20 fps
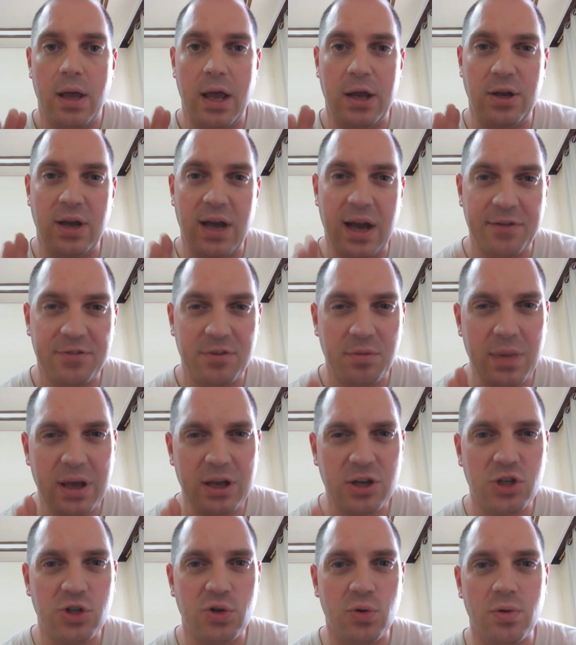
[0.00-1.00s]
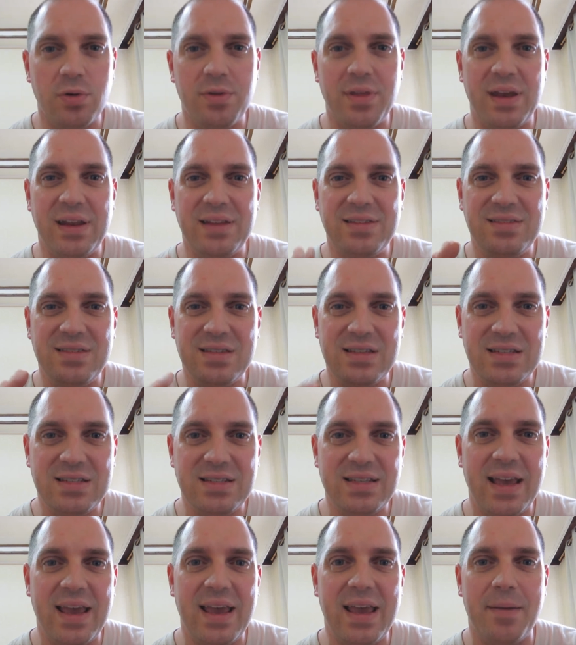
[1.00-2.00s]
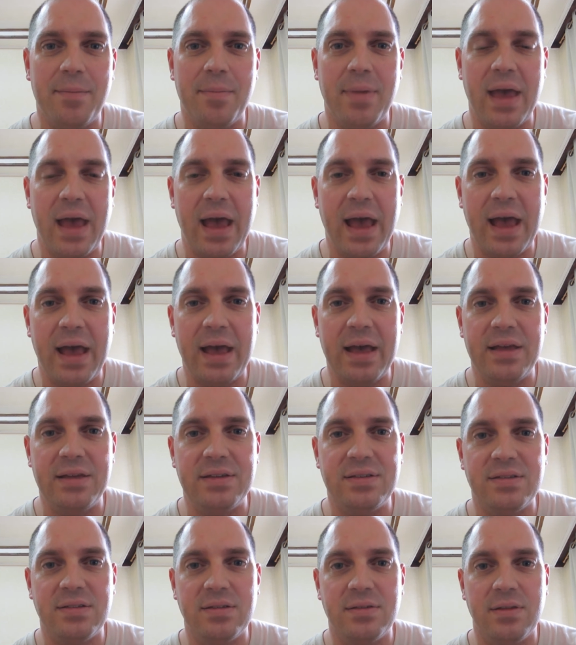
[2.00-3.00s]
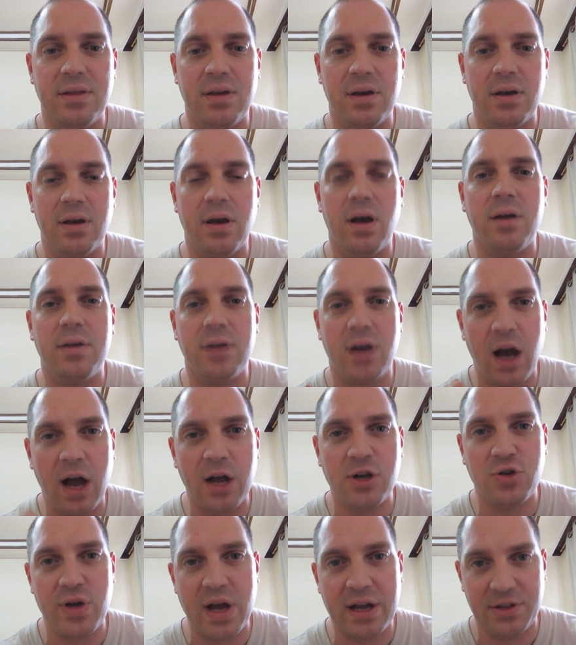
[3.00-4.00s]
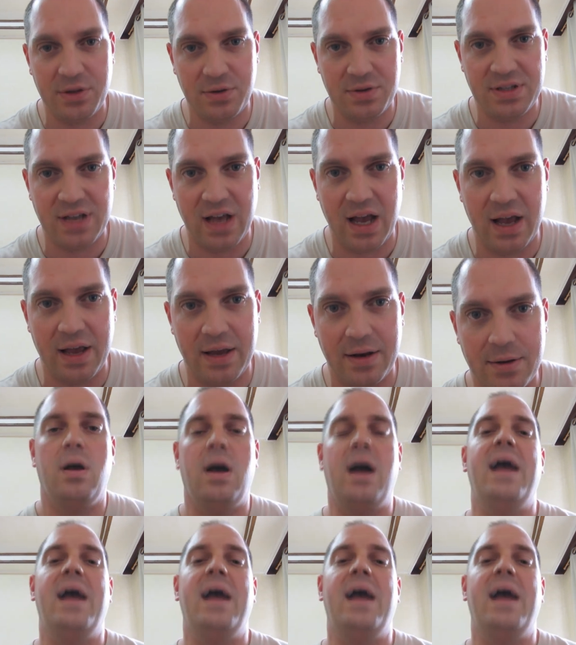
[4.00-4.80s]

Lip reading: And you have to make sure that it's the same as the contract you signed.